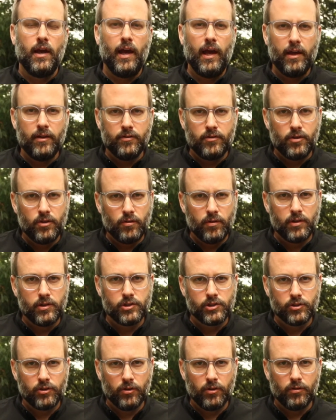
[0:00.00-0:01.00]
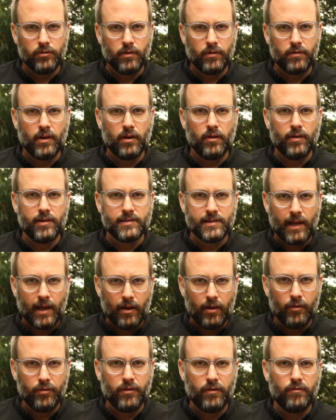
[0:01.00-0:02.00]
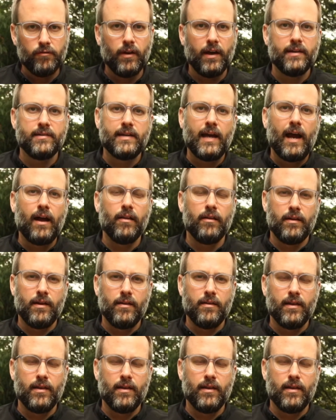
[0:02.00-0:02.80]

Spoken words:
and to ensure that is health and vitality